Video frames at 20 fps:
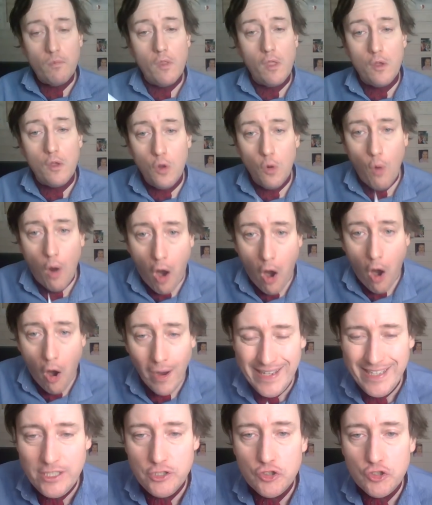who are
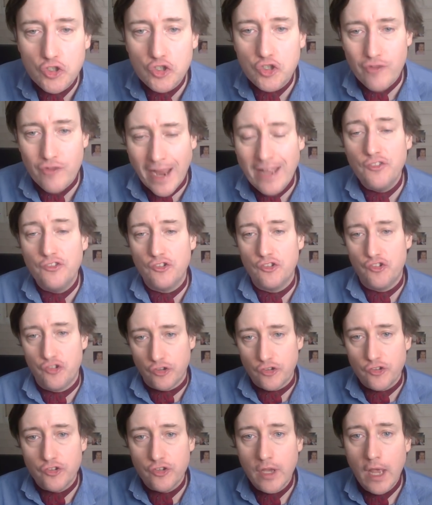
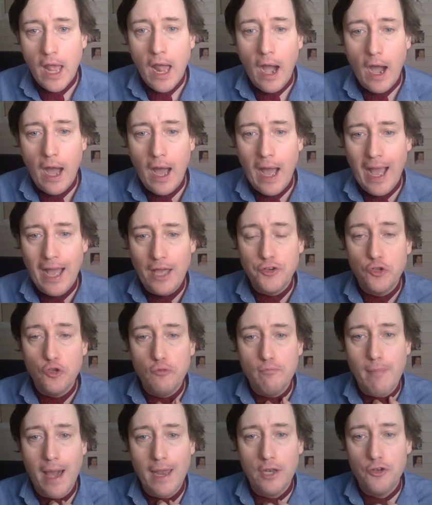intransigent and who
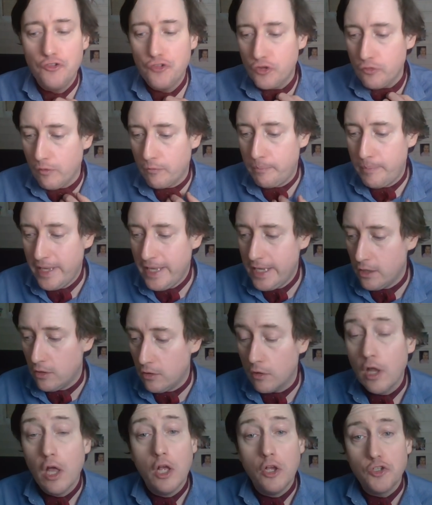manage to
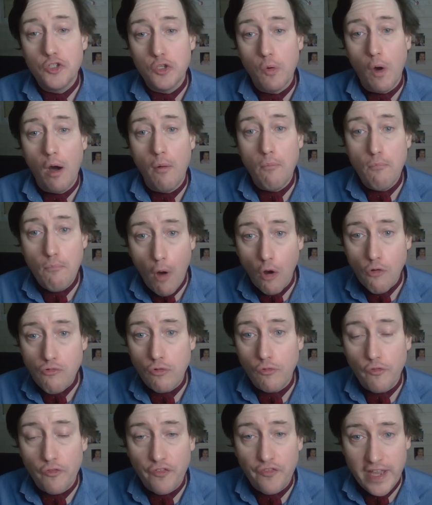appeal to our
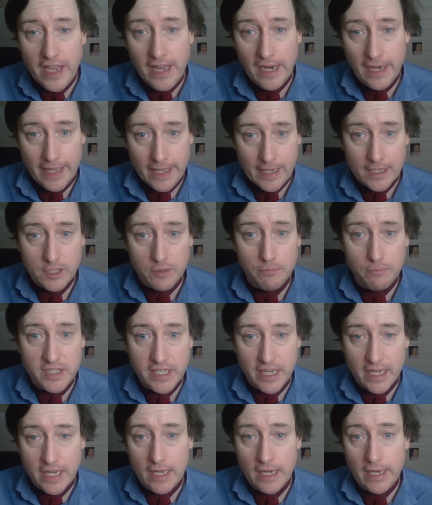moral feelings, and
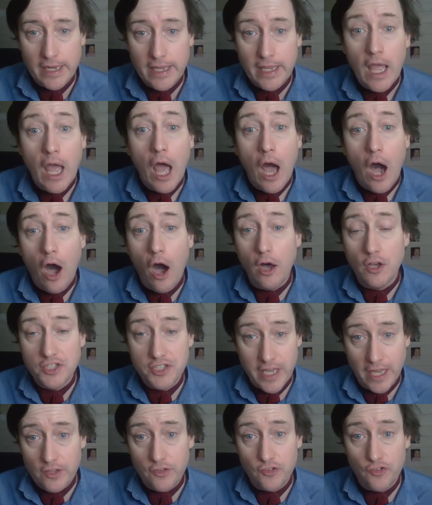particularly our
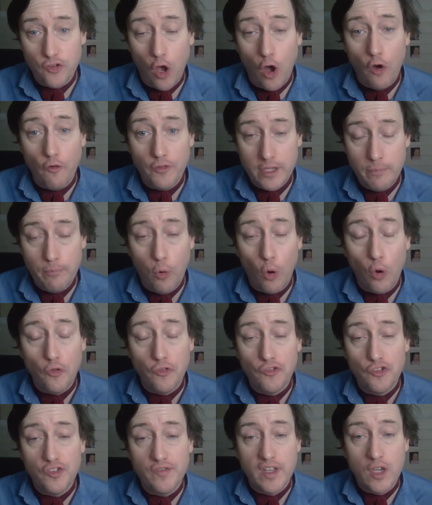sense of the
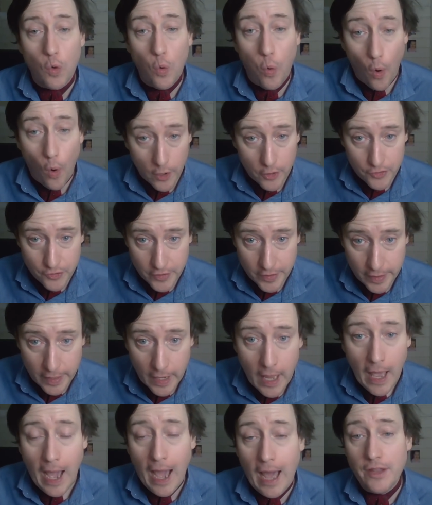importance of equality
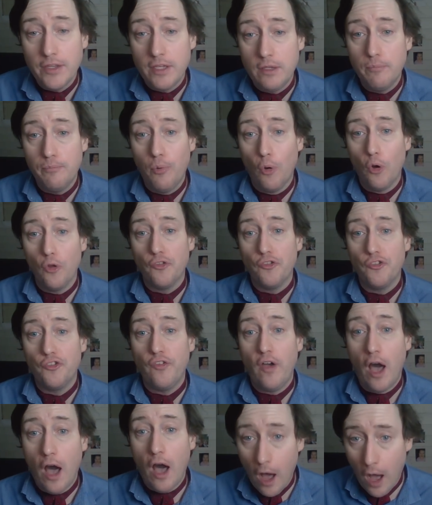and the importance of
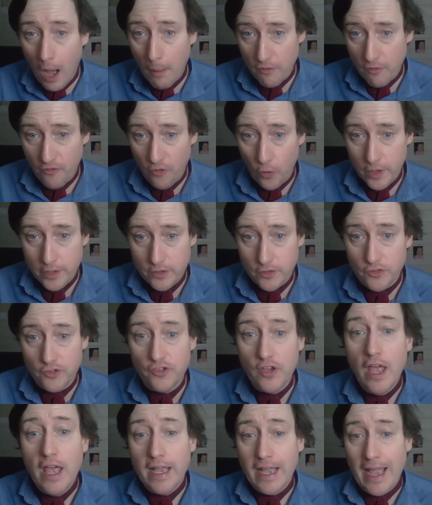harm avoidance,
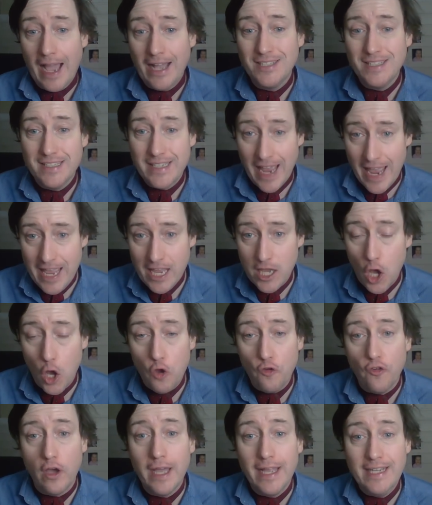can take
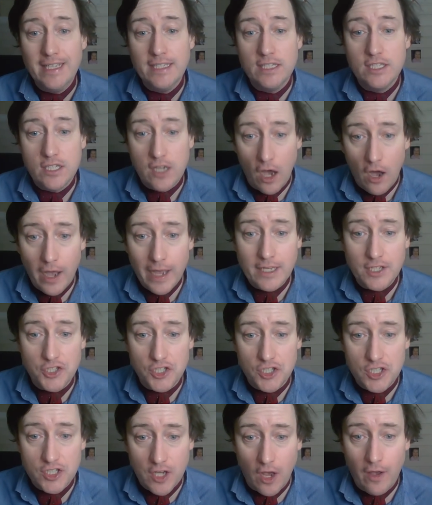over entire
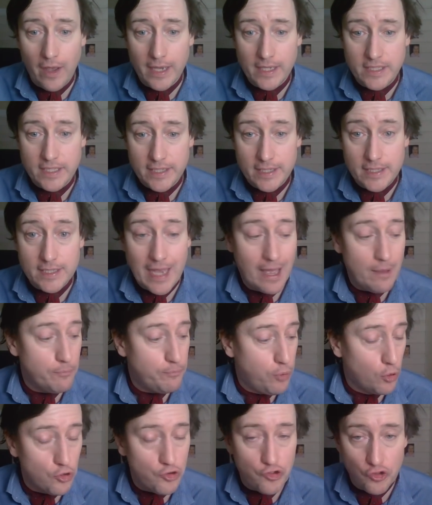societies and
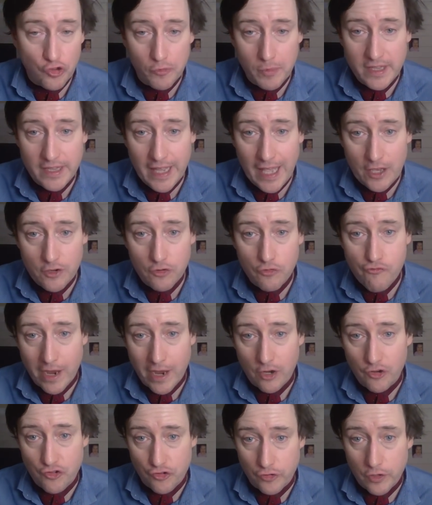push them in their
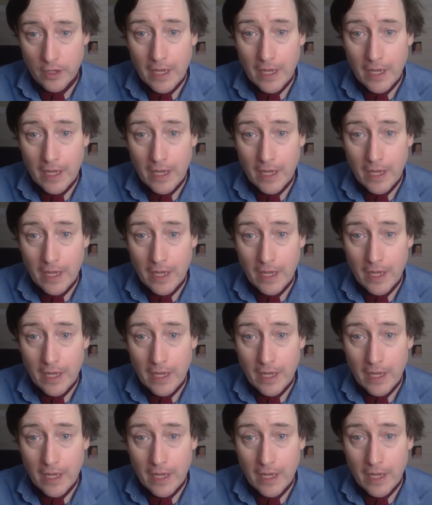direction,